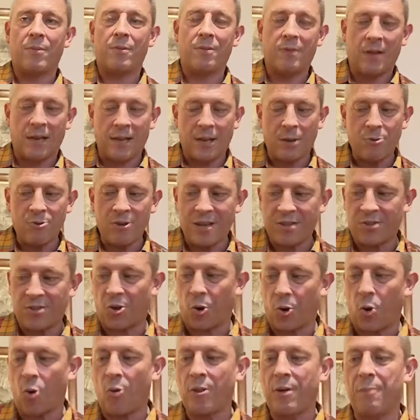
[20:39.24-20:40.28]
allow you to
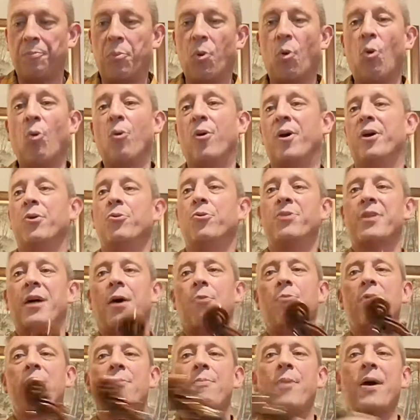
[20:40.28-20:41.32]
draw the bow out a
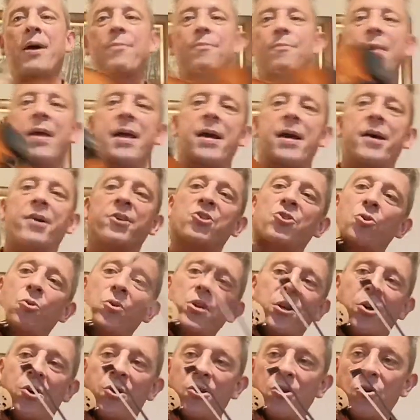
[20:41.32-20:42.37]
wee bit more. So
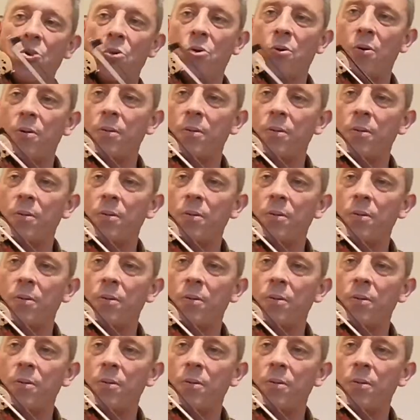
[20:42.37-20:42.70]
you could go.